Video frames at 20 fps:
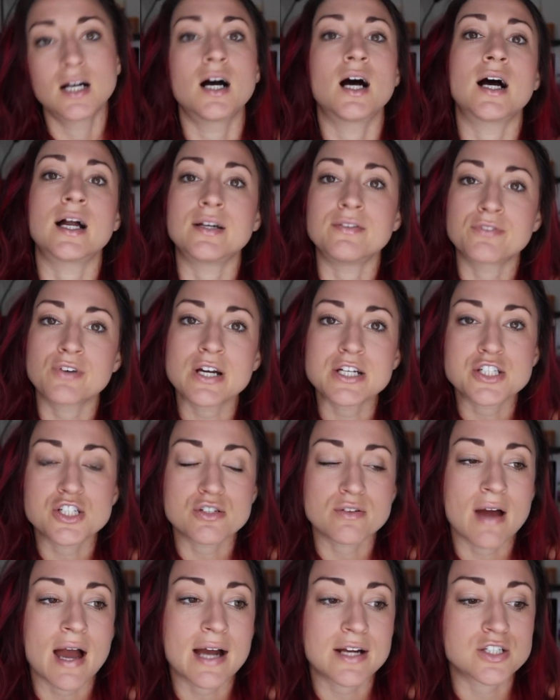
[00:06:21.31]
on Fresh
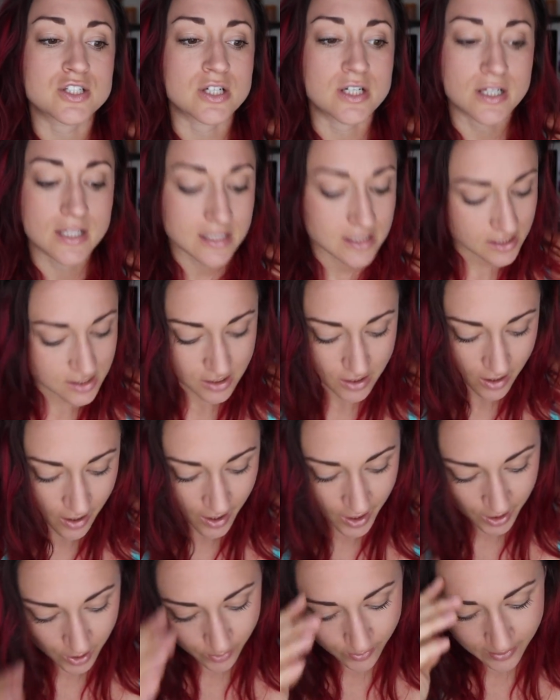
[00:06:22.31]
Direct or
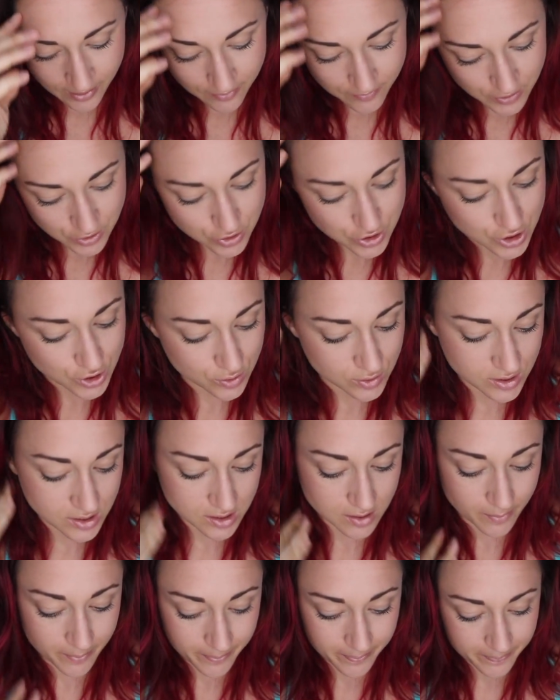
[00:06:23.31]
Instacart or whatever you choose
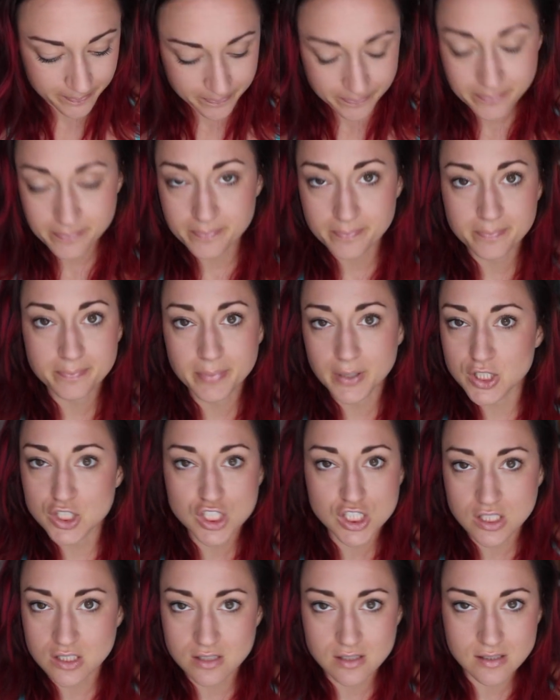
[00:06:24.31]
to
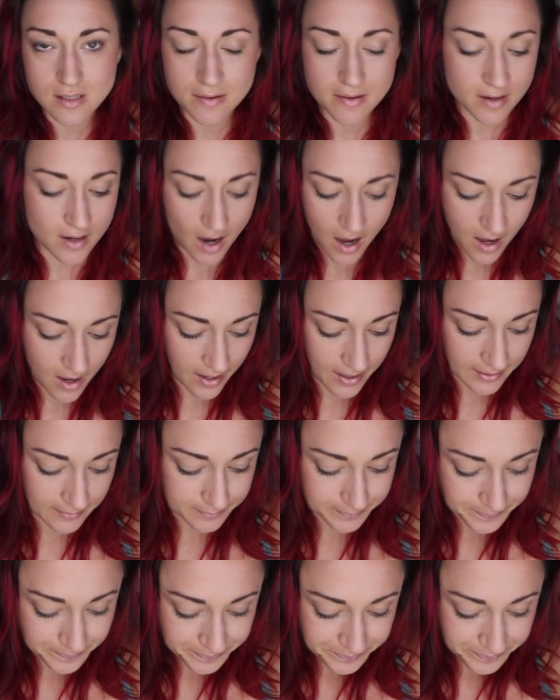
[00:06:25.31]
purchase that on,